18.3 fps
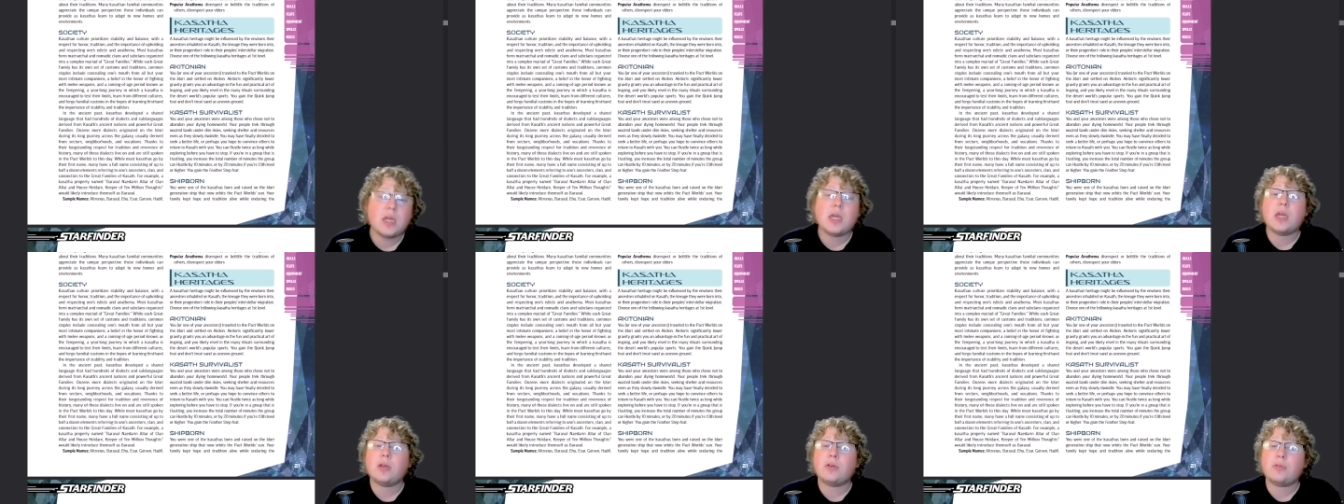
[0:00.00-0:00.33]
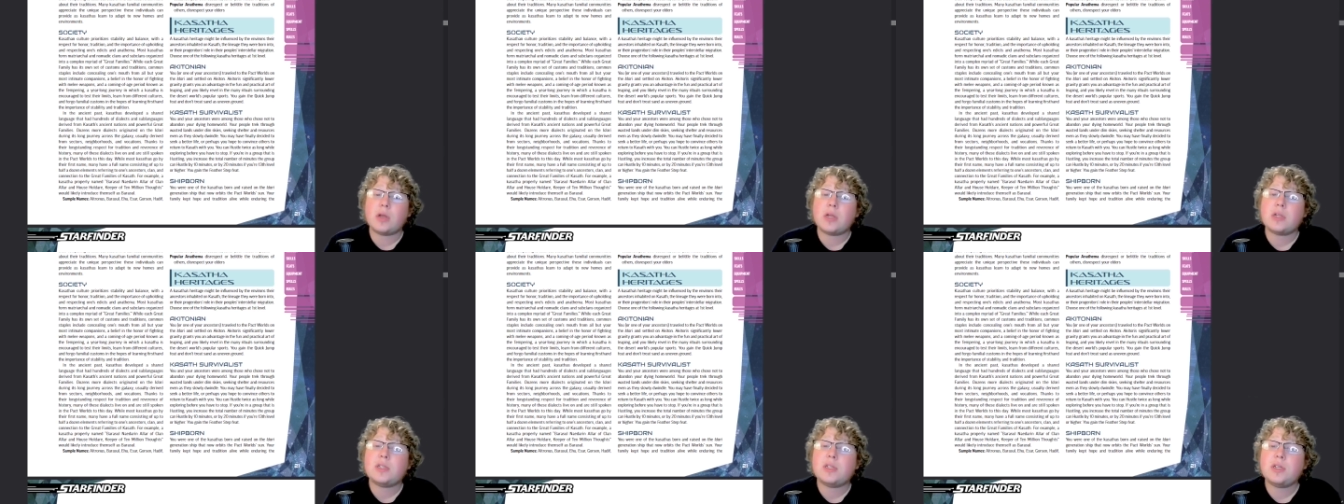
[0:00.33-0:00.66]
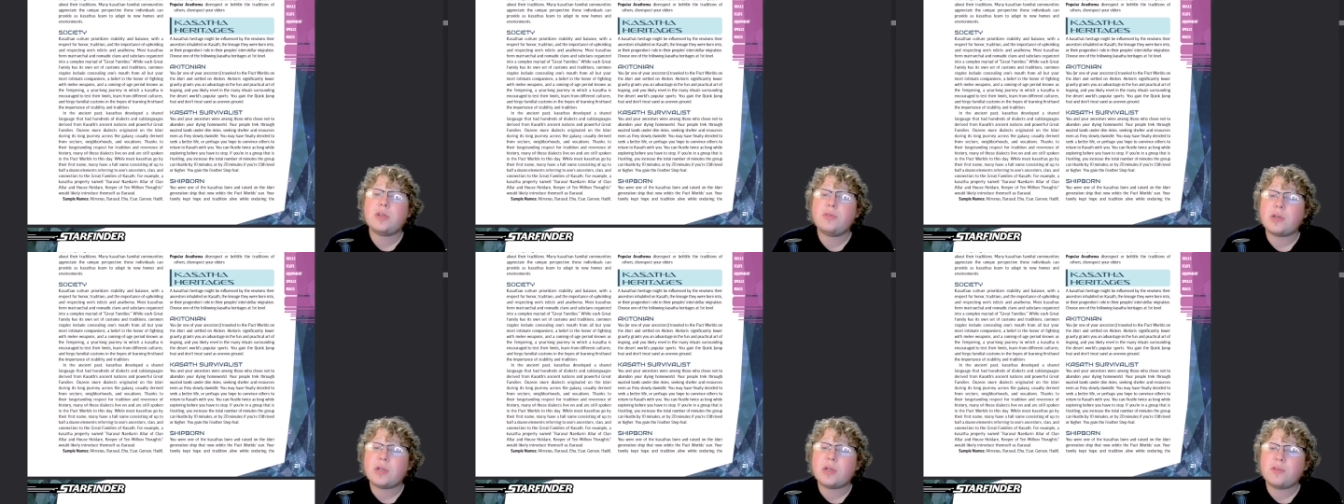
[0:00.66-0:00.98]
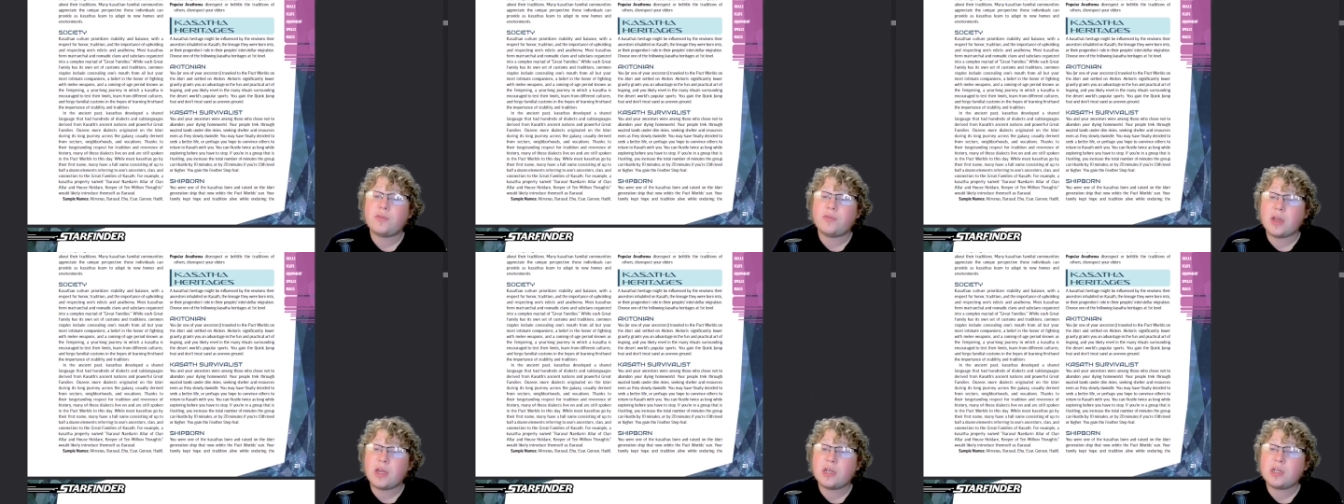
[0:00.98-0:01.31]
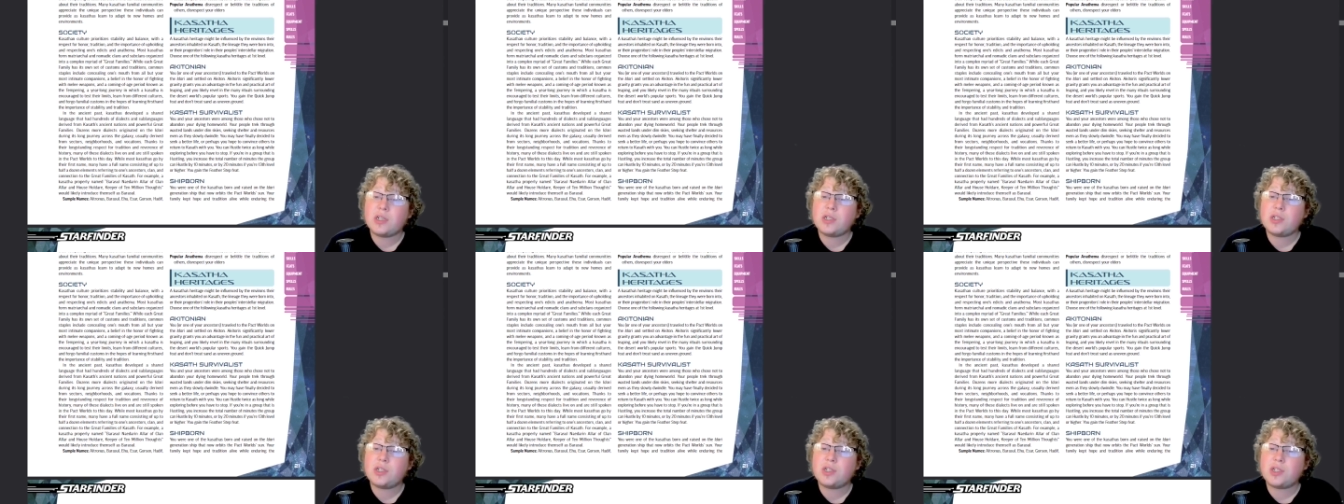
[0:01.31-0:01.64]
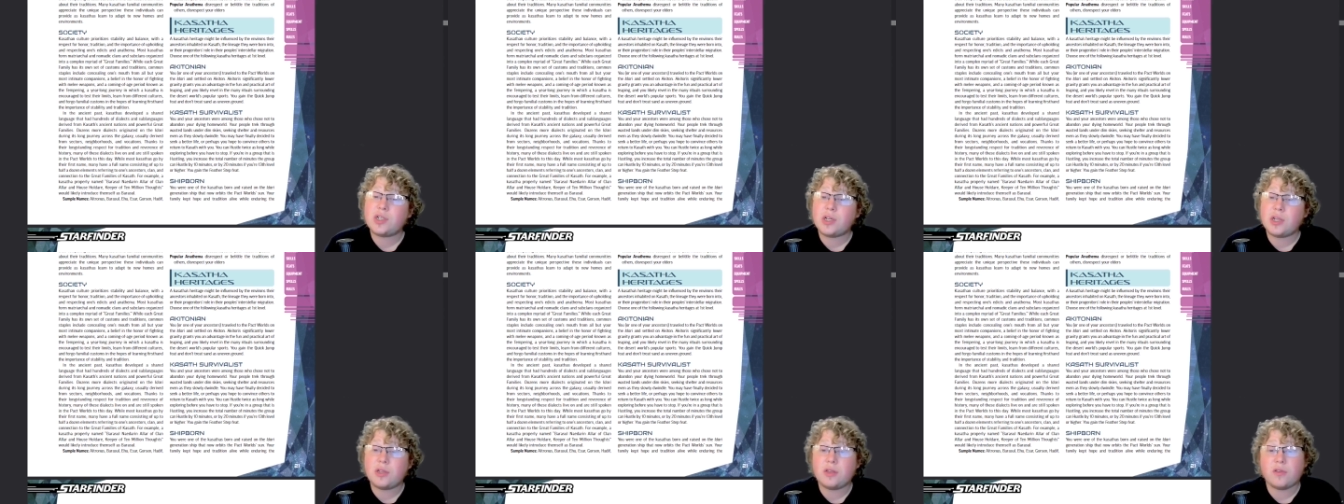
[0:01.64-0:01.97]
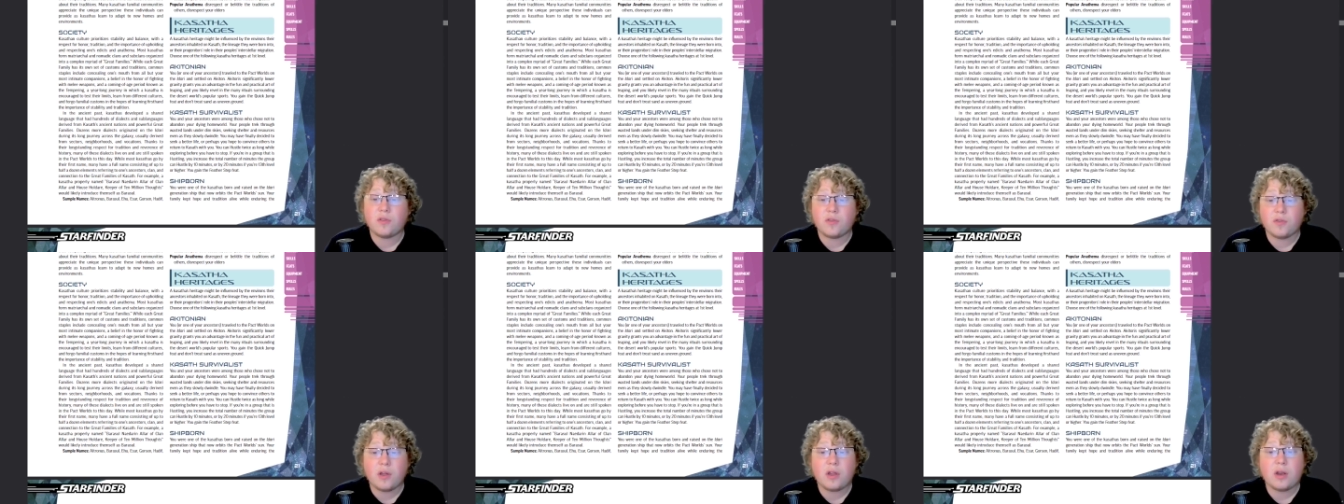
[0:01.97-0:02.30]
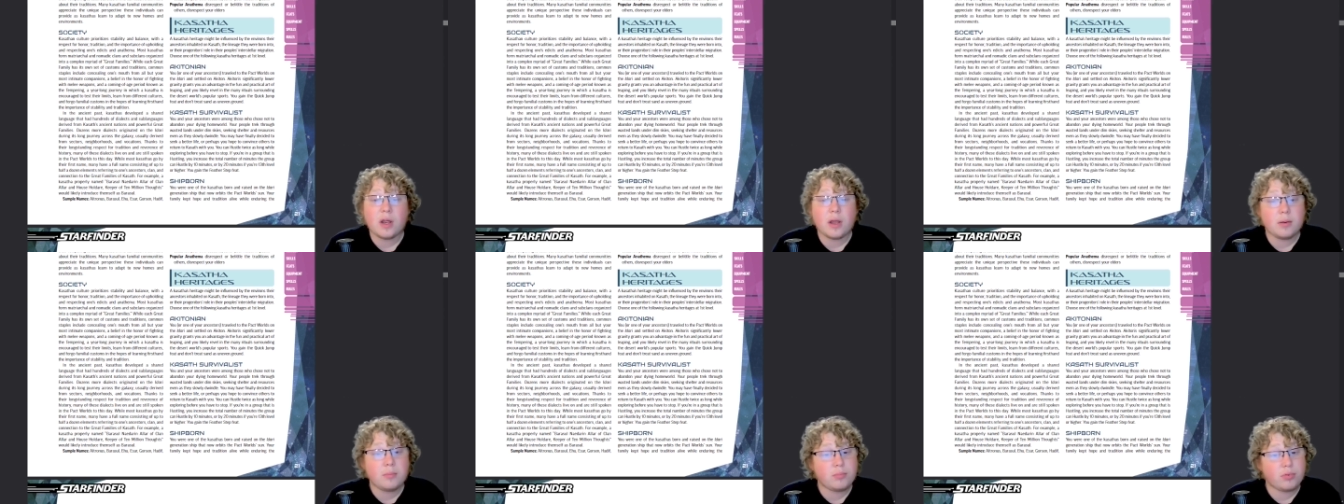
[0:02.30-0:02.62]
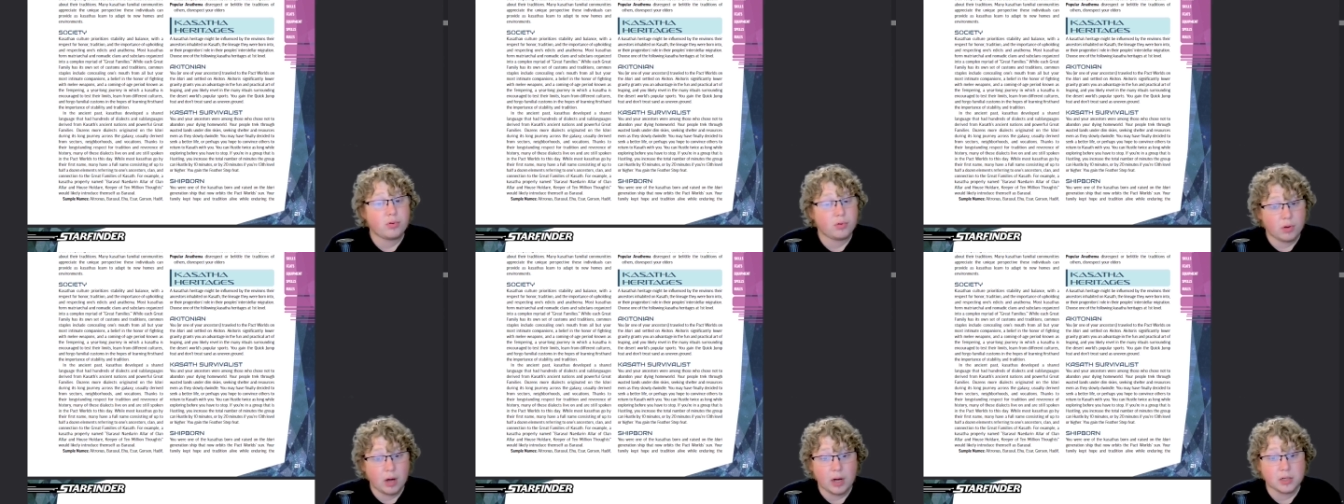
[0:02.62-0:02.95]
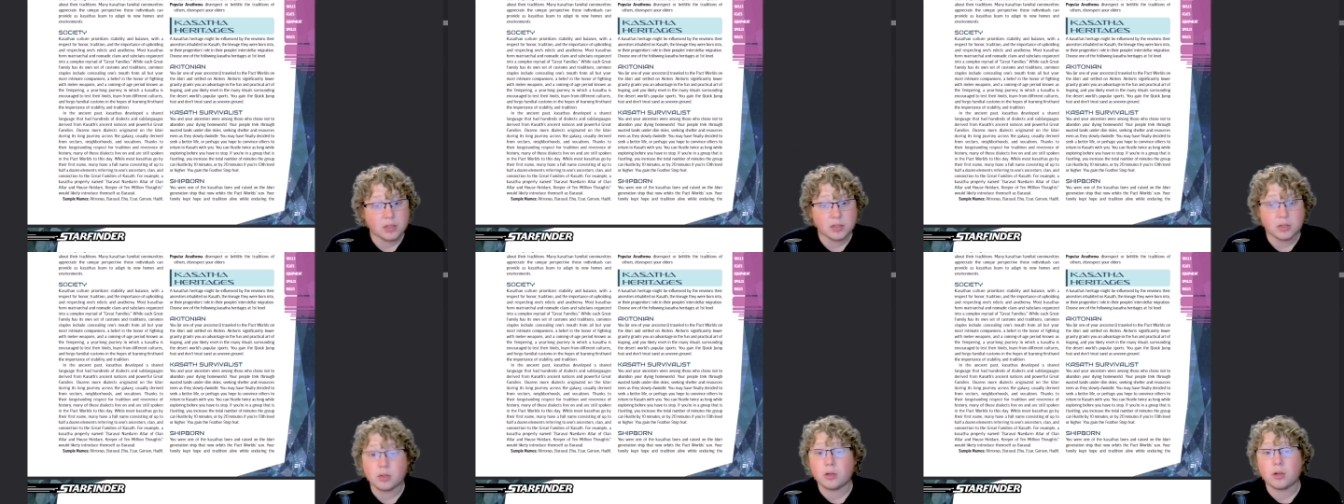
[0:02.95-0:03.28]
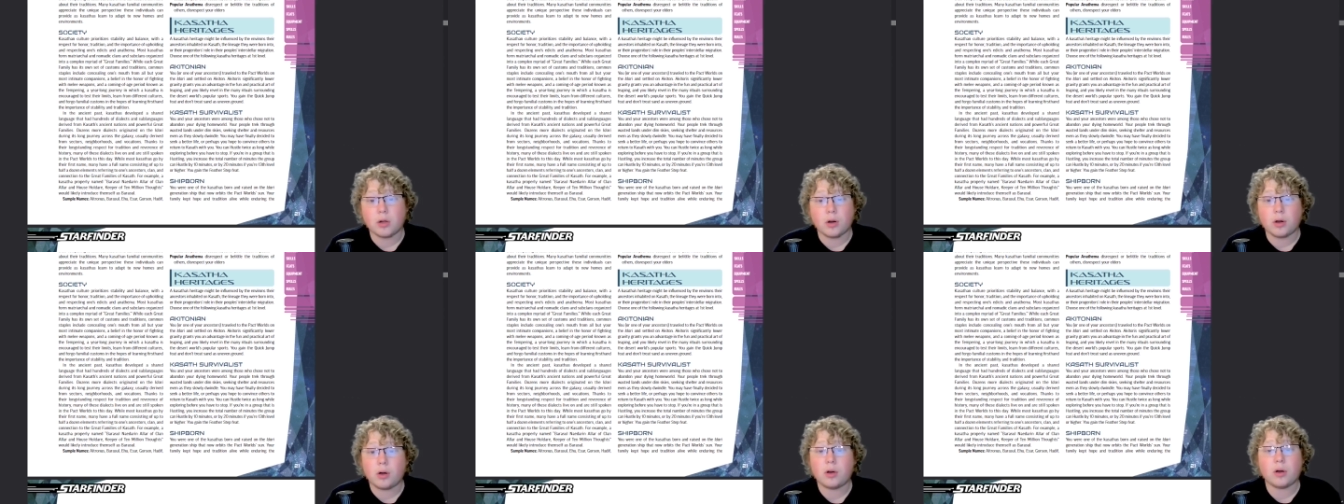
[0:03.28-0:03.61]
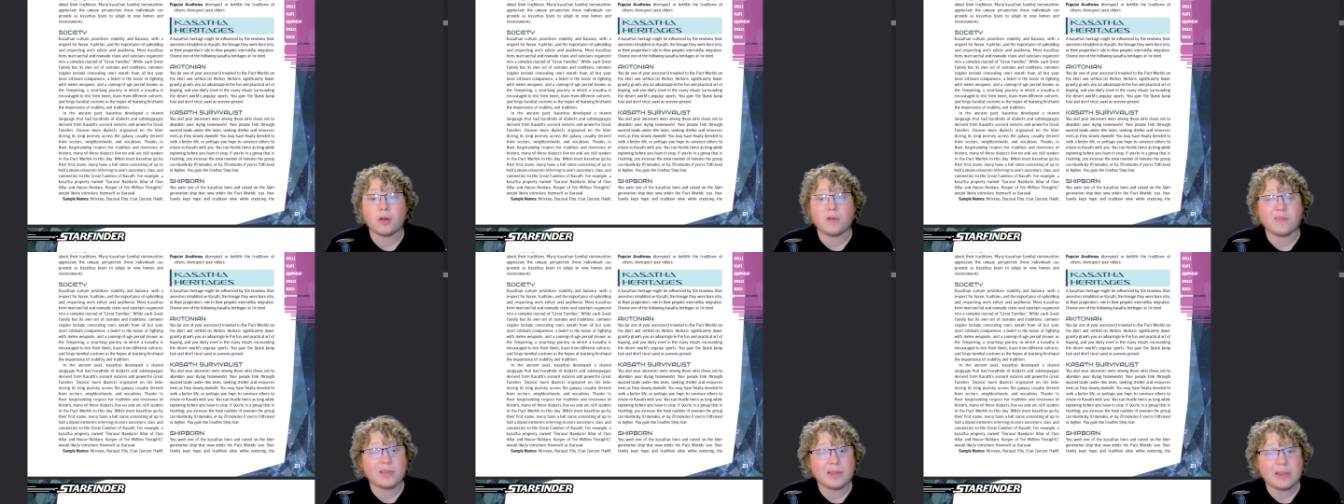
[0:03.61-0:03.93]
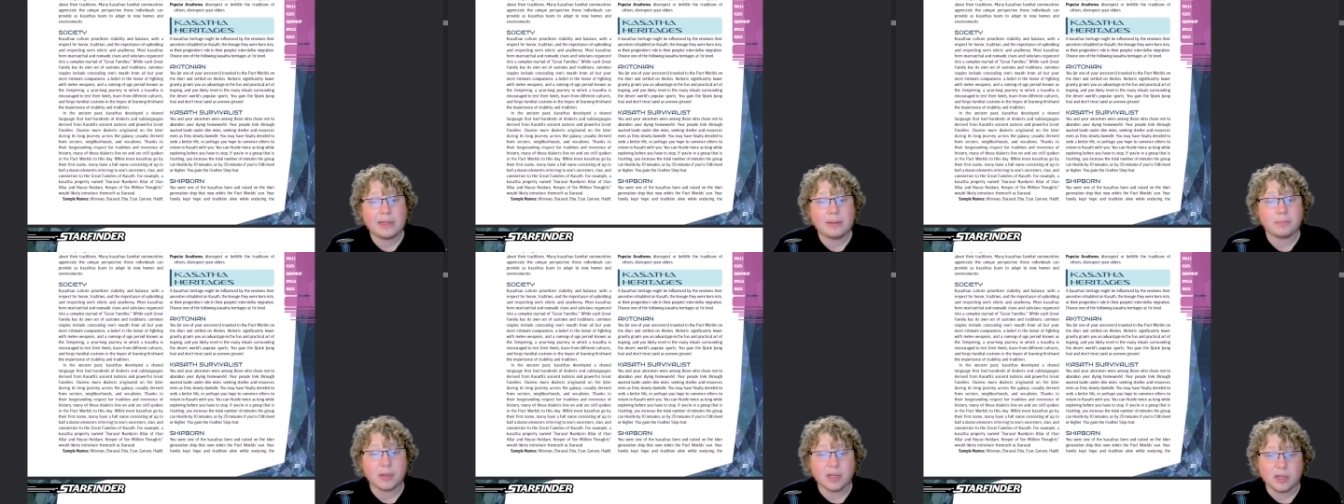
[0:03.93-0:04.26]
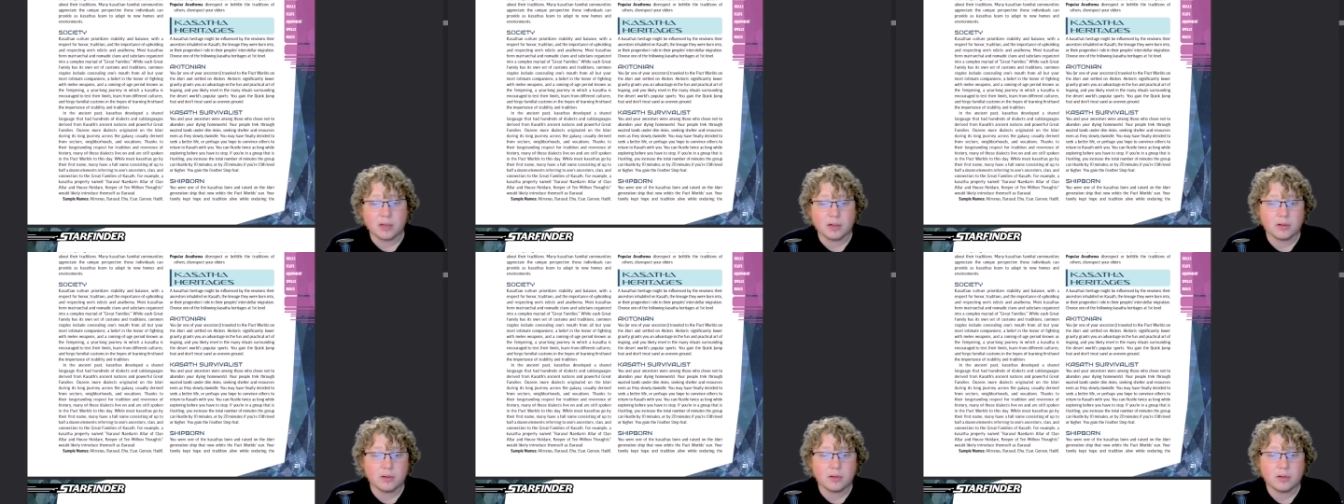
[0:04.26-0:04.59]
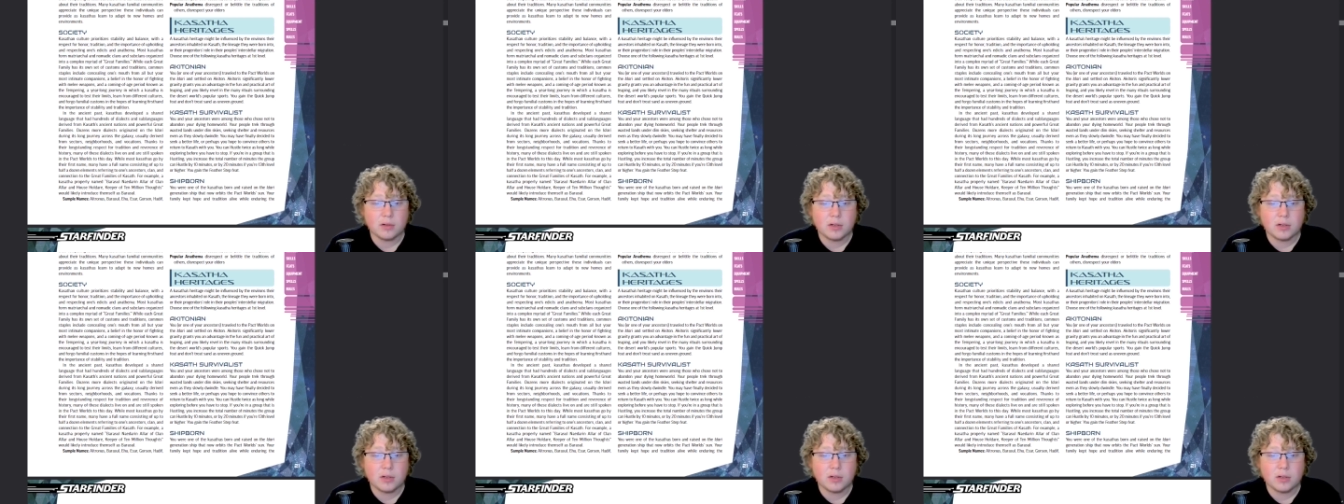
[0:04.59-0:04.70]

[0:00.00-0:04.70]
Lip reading: grants you an advantage in the fun and practical art of leaping,